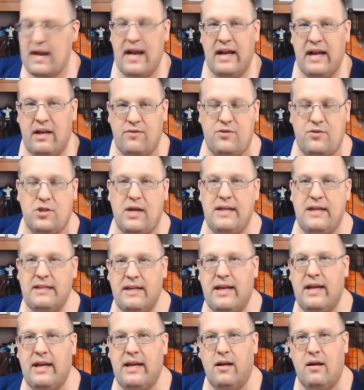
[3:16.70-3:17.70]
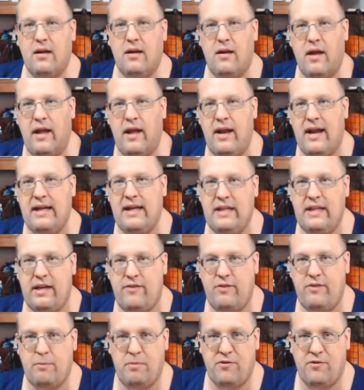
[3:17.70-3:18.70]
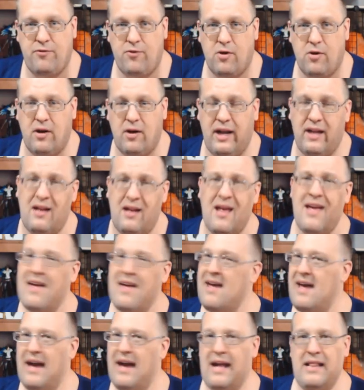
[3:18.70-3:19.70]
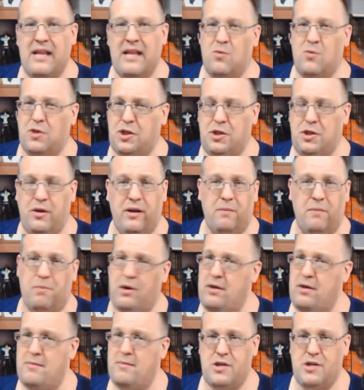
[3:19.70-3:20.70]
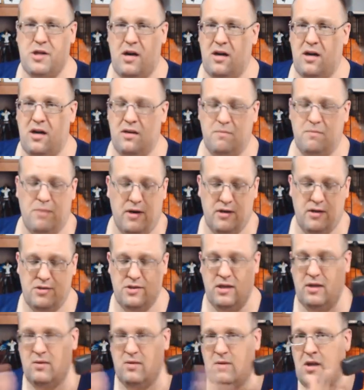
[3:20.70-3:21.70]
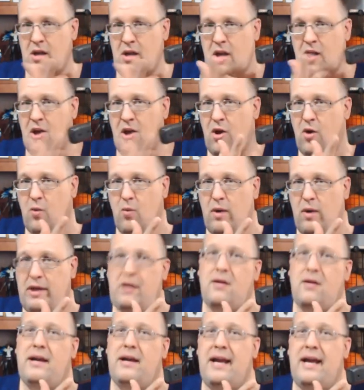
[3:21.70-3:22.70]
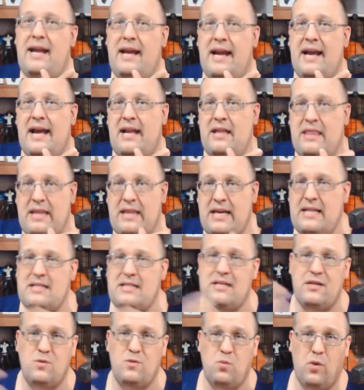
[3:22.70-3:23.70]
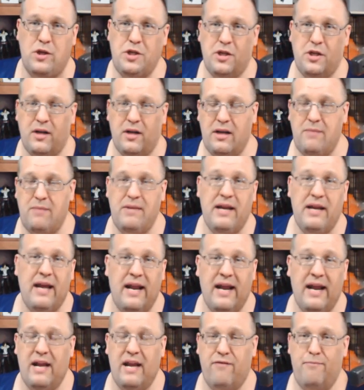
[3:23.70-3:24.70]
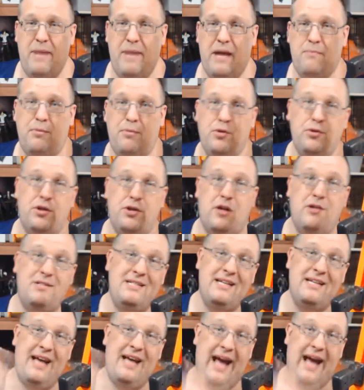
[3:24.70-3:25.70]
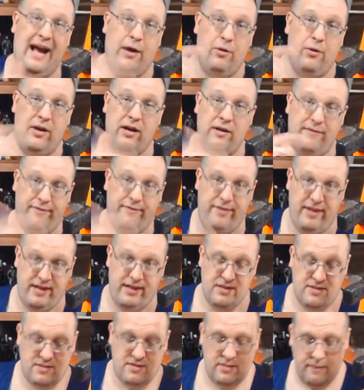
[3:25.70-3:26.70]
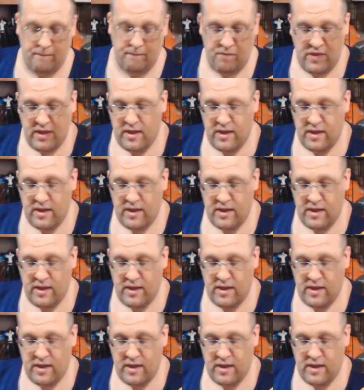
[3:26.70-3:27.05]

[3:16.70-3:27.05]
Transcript: kind of tried to get a, an idea of it beforehand, and they were shooting pretty much on par. So what you're getting out of these is what you're going to be getting out of bamboo darts out of this.